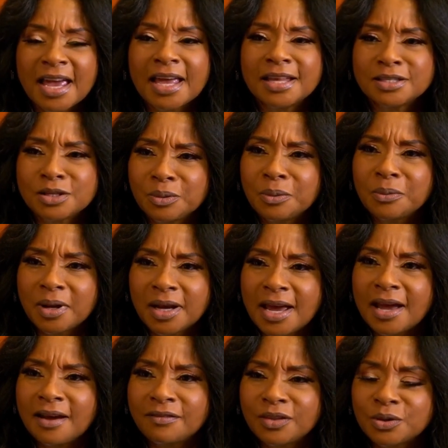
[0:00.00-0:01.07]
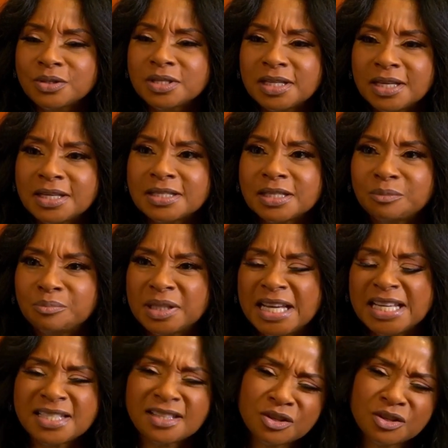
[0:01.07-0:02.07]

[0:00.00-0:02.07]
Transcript: And so we want to have those things in place.